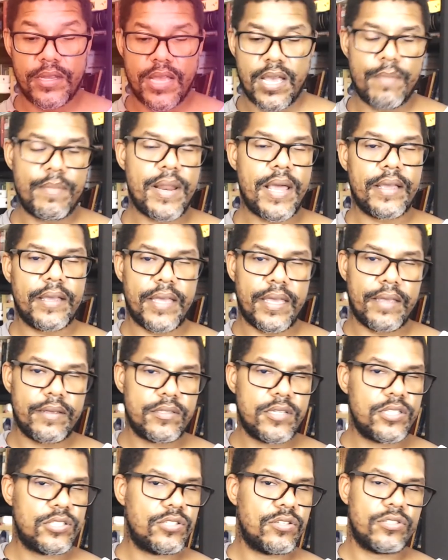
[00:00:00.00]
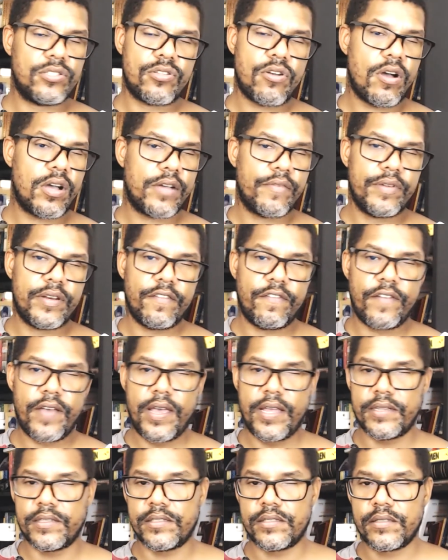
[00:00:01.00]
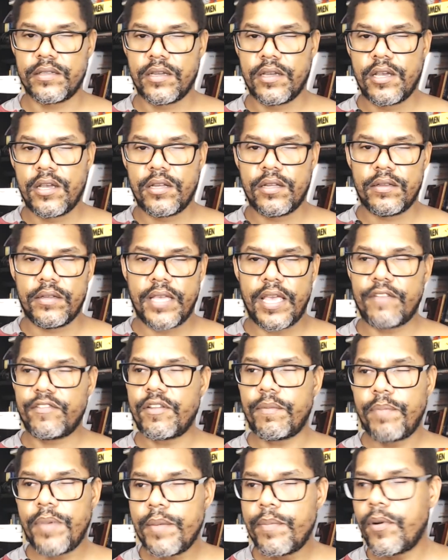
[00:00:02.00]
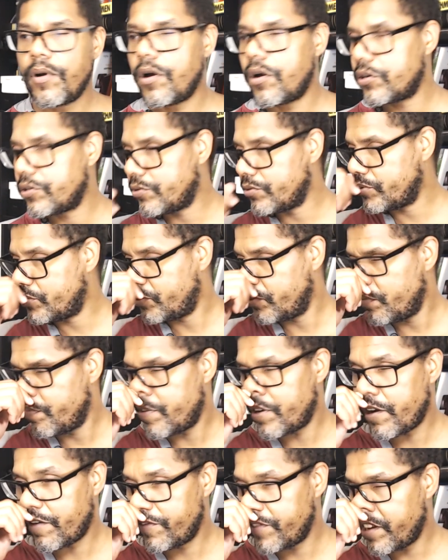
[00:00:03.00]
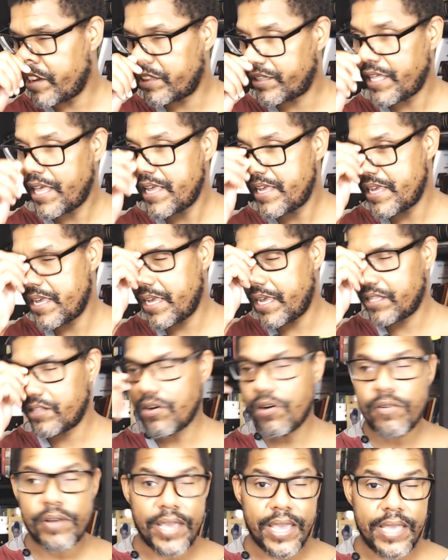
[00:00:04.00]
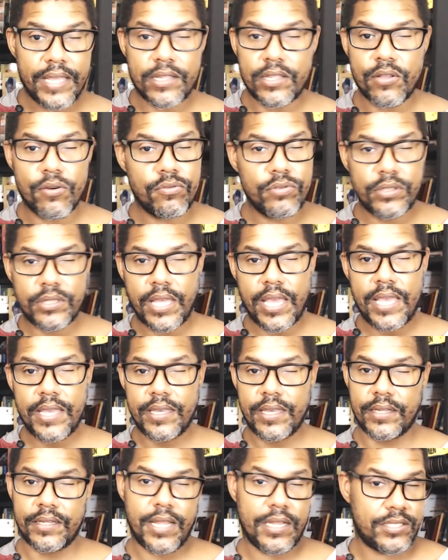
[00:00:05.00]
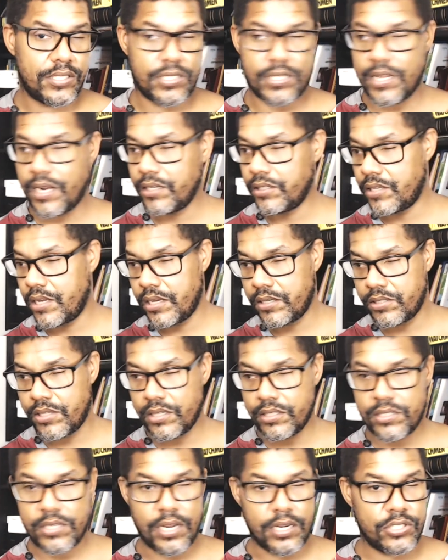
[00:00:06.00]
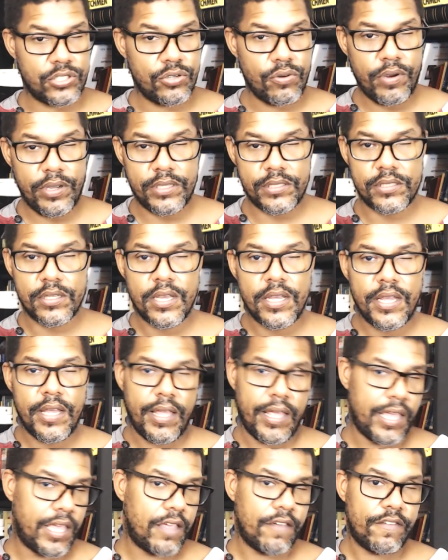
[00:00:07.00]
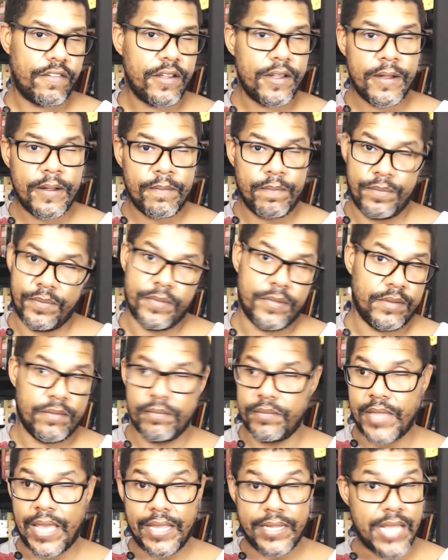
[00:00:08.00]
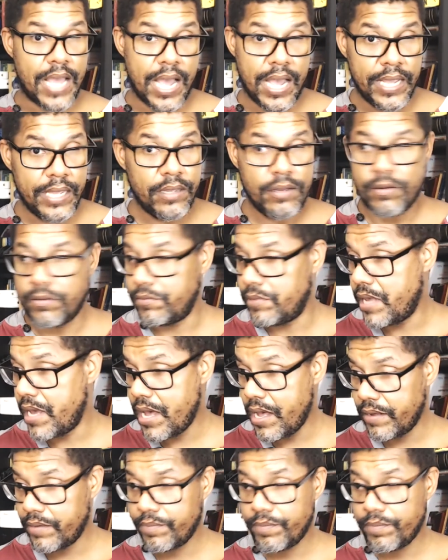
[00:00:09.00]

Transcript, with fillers: I'm like, she's just talking with the fans. If the people are too stupid of not taking it, okay, don't take it. That's just their choice. If they die, yeah.